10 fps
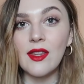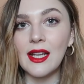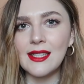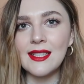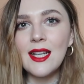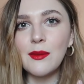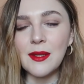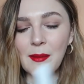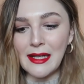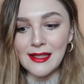The concealer
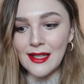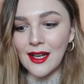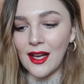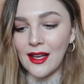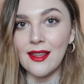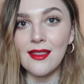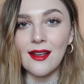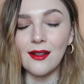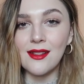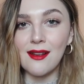was amazing. I
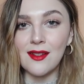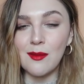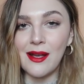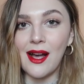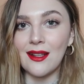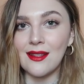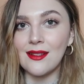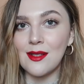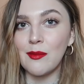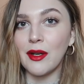think I'll definitely be adding
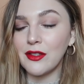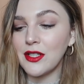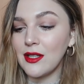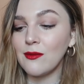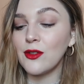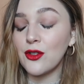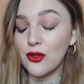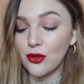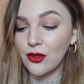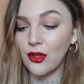this into my routine for
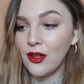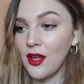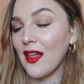sure.